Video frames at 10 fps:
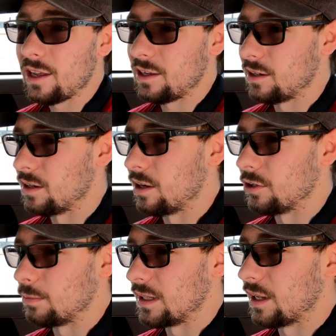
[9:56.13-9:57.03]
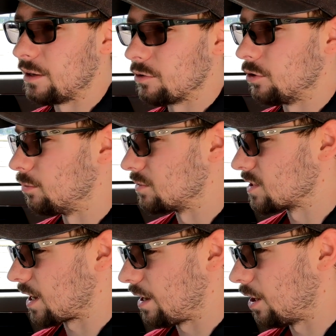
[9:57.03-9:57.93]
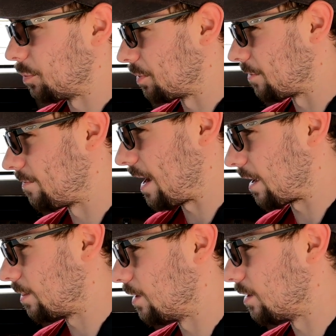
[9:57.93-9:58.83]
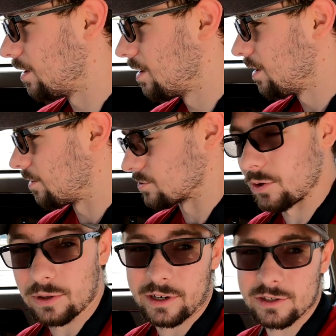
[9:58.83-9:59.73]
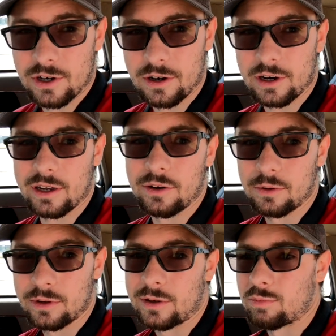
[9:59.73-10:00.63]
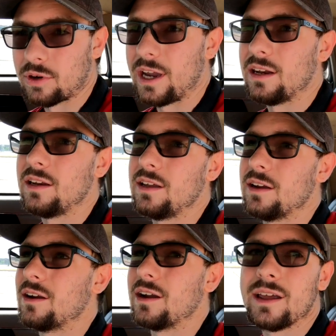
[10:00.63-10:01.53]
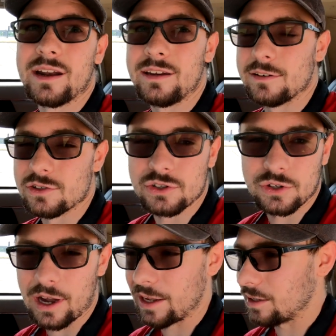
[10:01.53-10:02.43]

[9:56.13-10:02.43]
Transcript: in Adobe Lightroom to kind of help with the fact that there's a whole lot of dark and a whole lot of bright in here, and I need to try